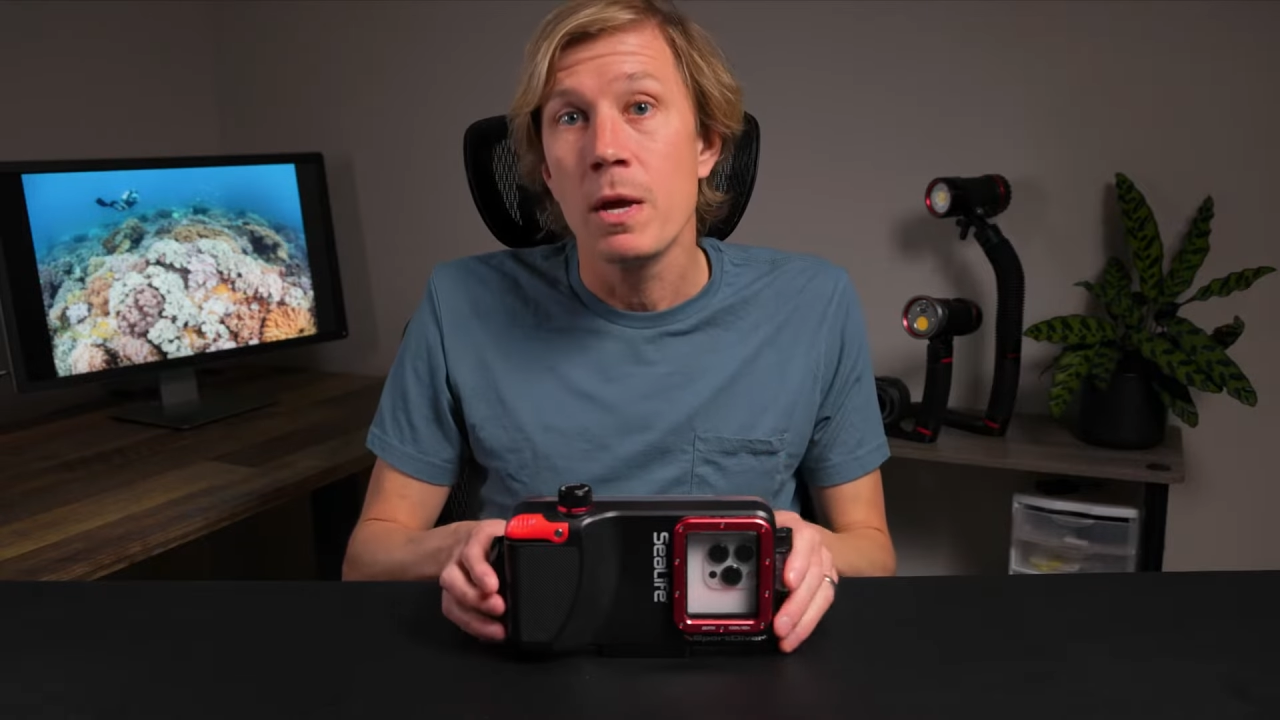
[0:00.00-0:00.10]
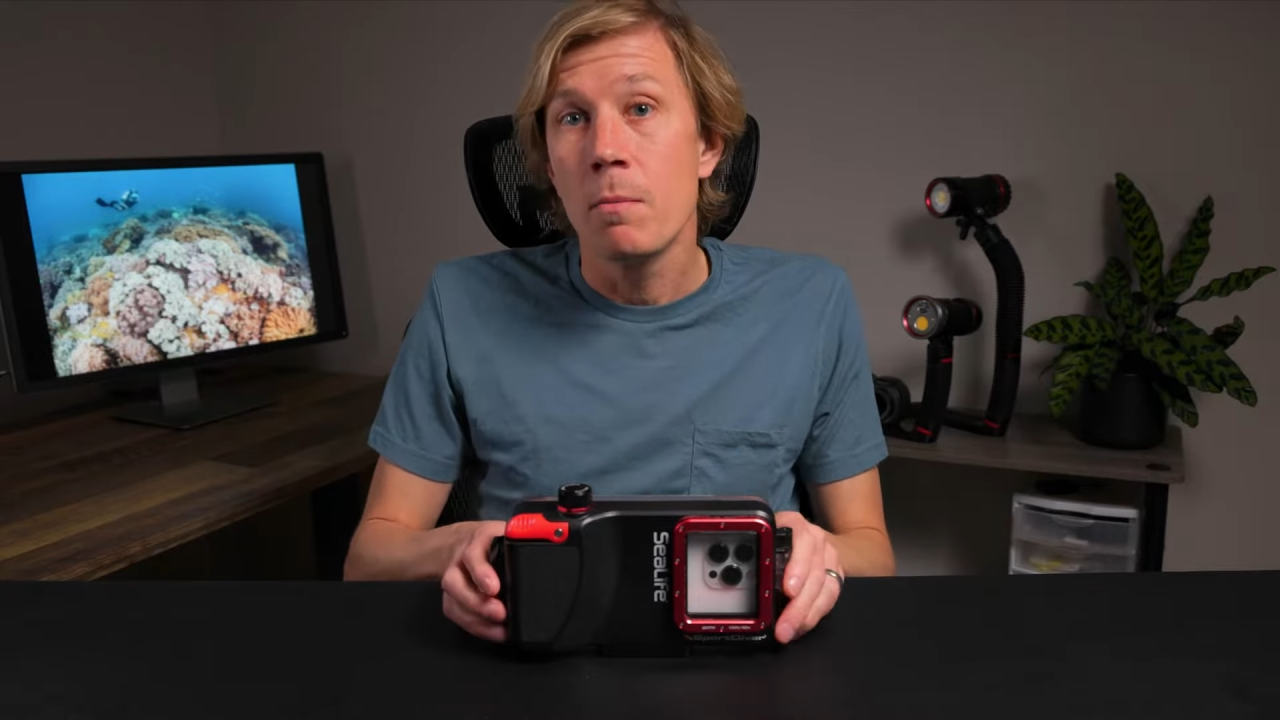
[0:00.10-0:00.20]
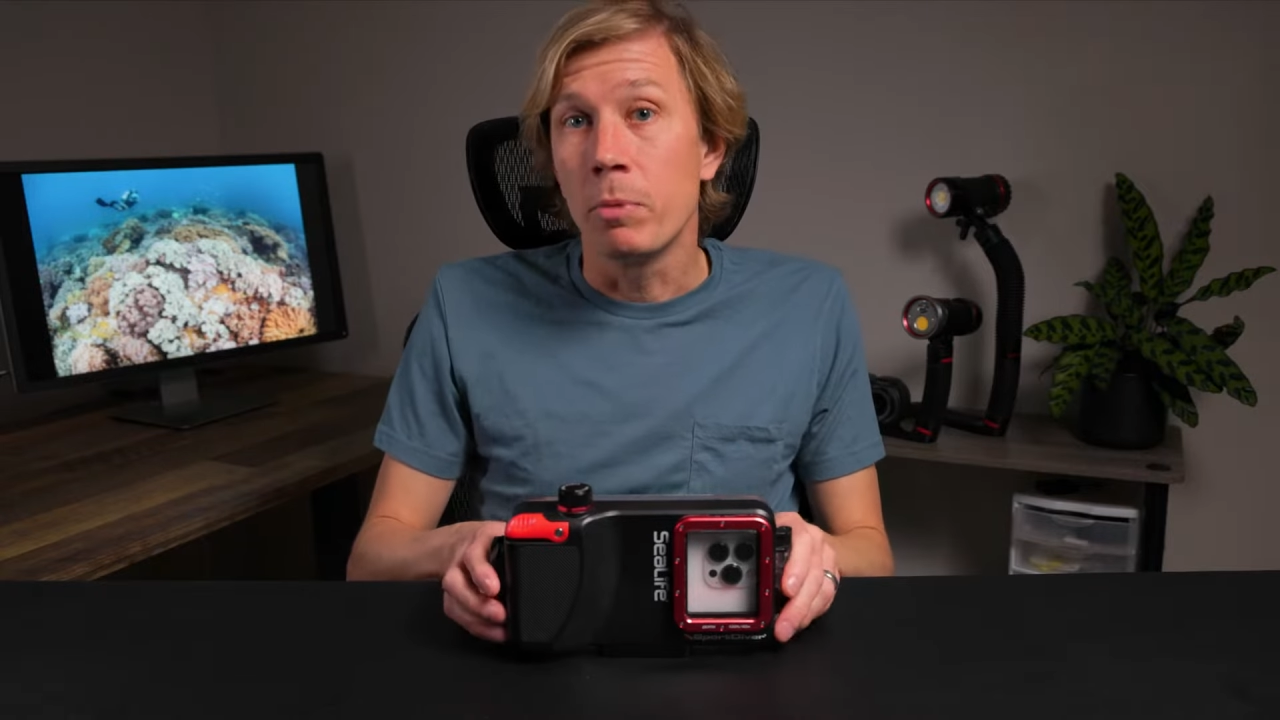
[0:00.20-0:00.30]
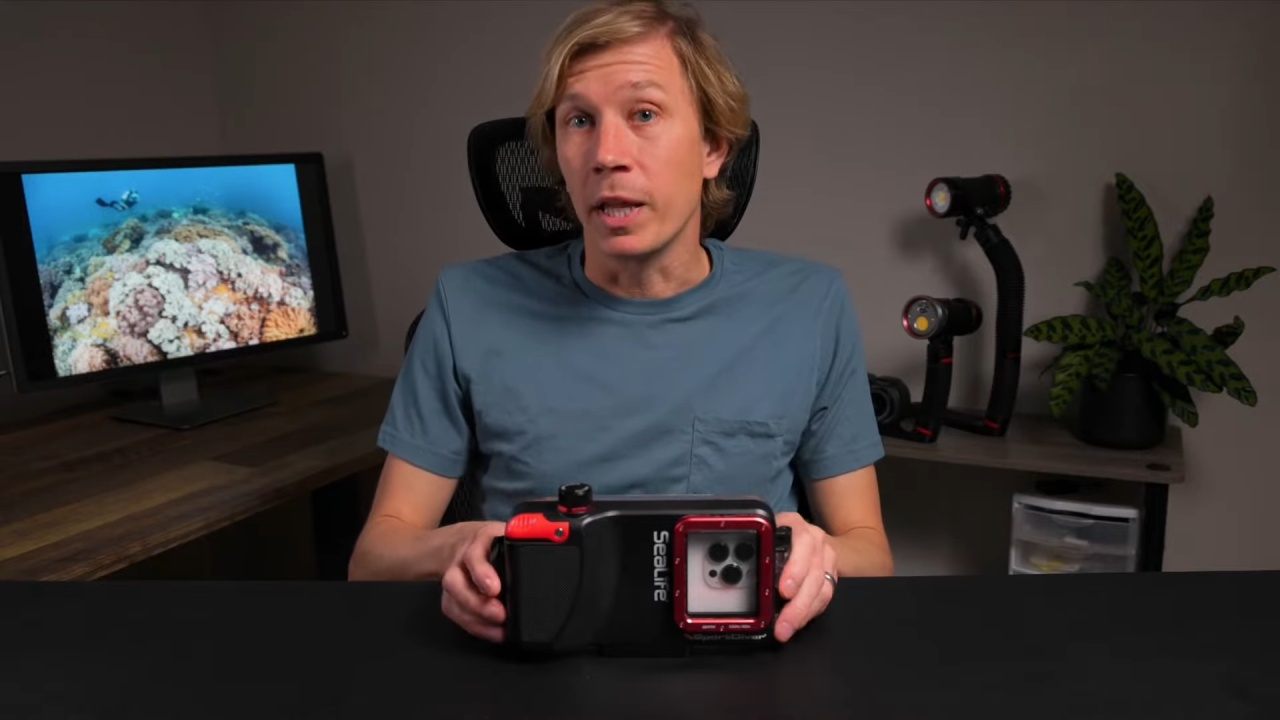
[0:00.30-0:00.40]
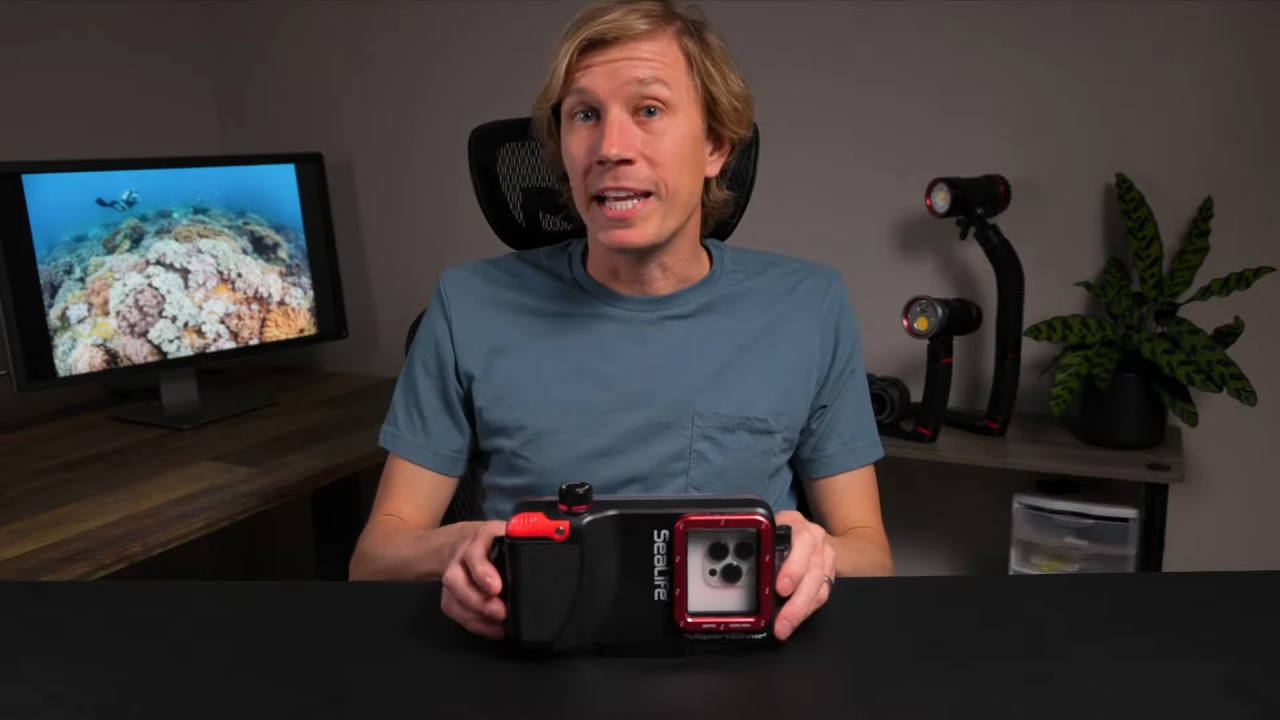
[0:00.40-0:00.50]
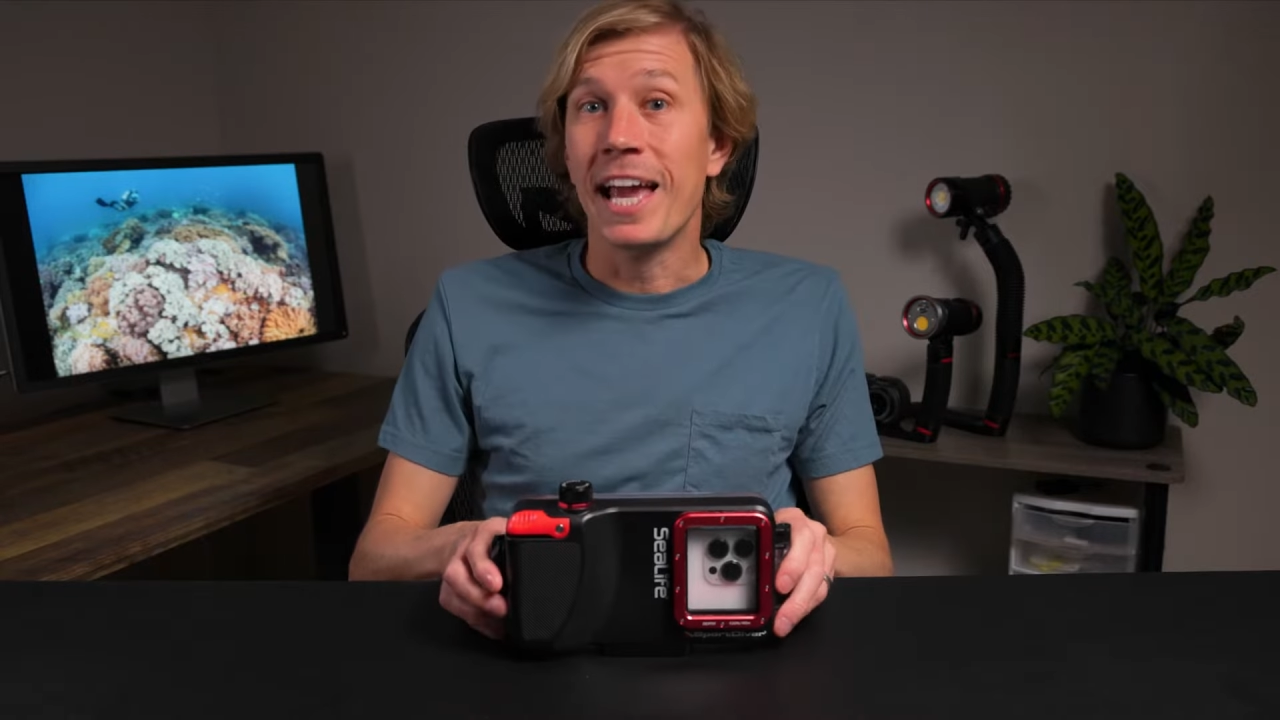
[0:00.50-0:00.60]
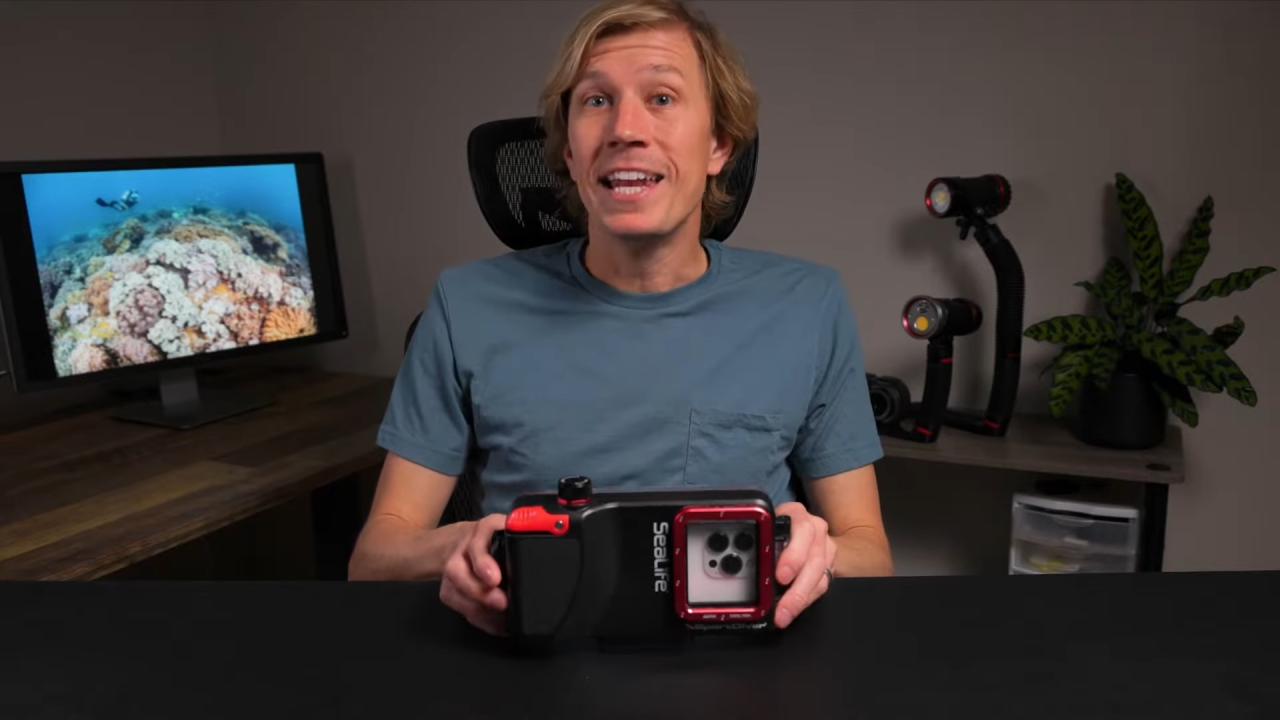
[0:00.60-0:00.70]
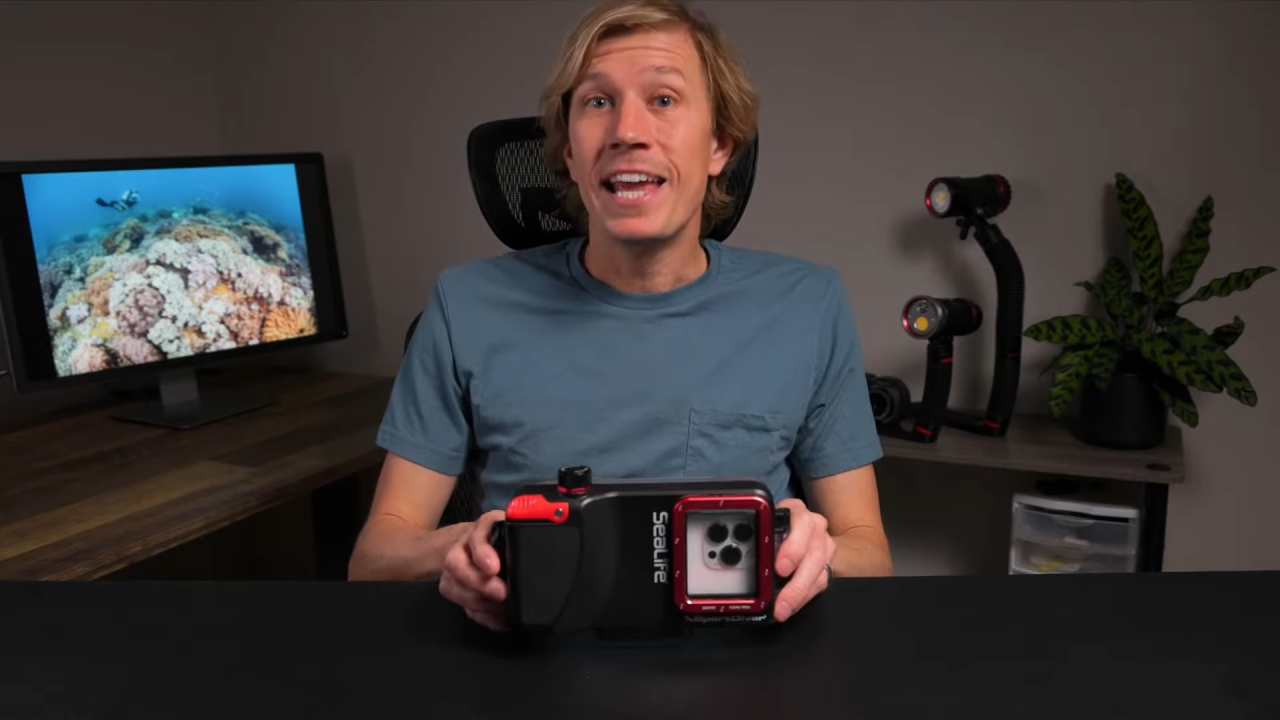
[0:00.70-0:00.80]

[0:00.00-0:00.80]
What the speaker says: But like any